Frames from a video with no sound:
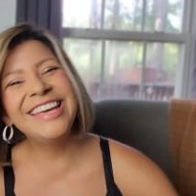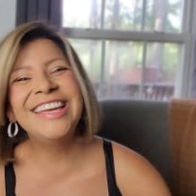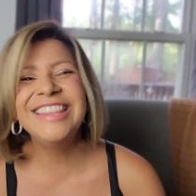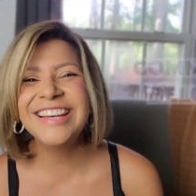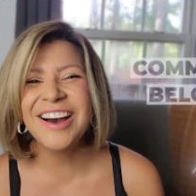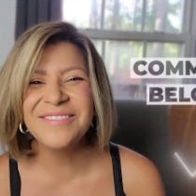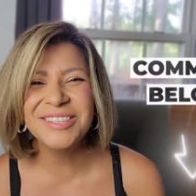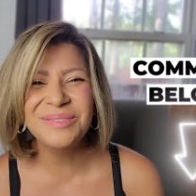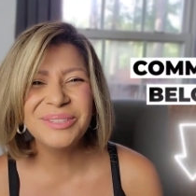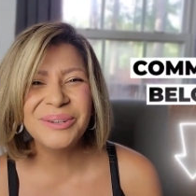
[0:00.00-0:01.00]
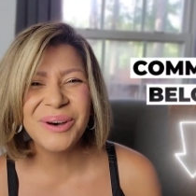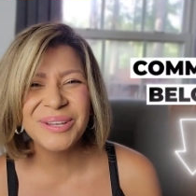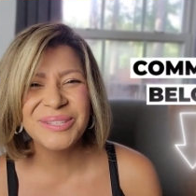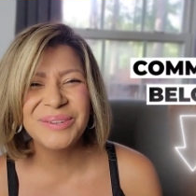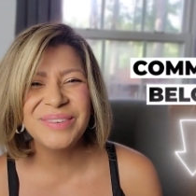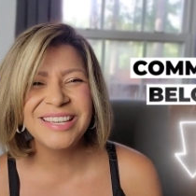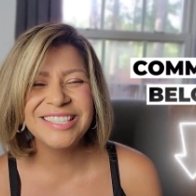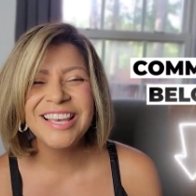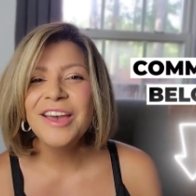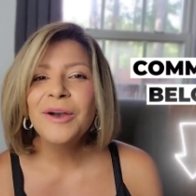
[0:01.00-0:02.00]
in the comments below also, because
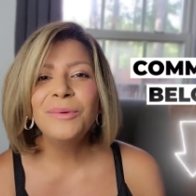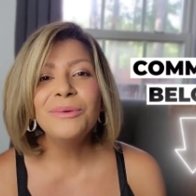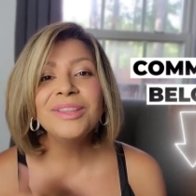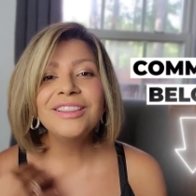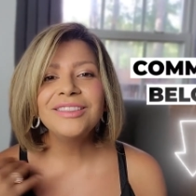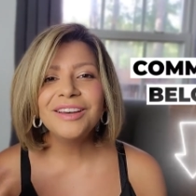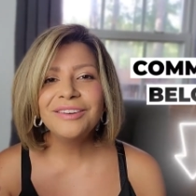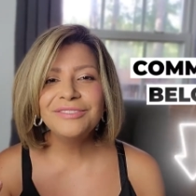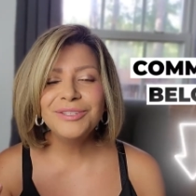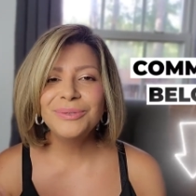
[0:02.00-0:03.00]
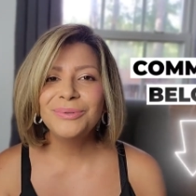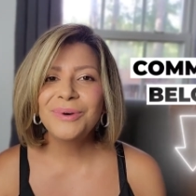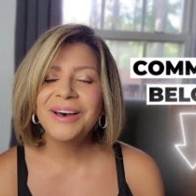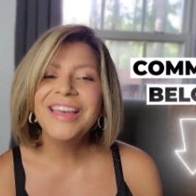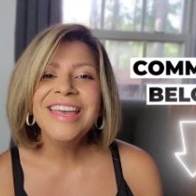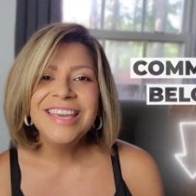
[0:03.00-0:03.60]
we would love to